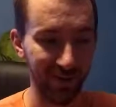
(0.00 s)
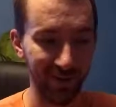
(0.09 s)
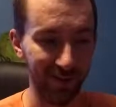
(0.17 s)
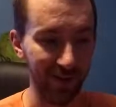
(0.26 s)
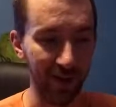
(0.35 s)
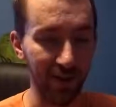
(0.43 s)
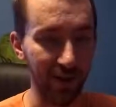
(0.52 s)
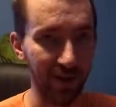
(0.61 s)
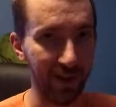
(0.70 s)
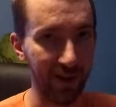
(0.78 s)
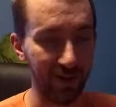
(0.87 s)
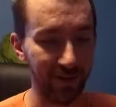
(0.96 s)
just not like
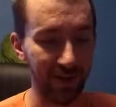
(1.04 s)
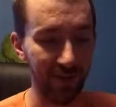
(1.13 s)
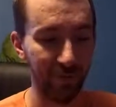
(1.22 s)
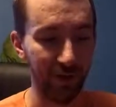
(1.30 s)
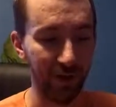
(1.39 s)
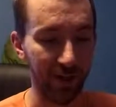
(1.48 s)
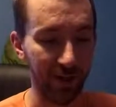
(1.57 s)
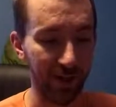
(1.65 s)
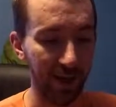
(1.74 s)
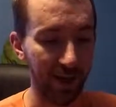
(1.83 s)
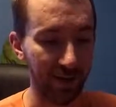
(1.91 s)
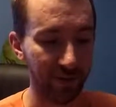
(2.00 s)
that. It's definitely not the
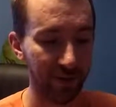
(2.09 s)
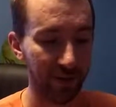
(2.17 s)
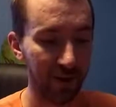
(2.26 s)
case.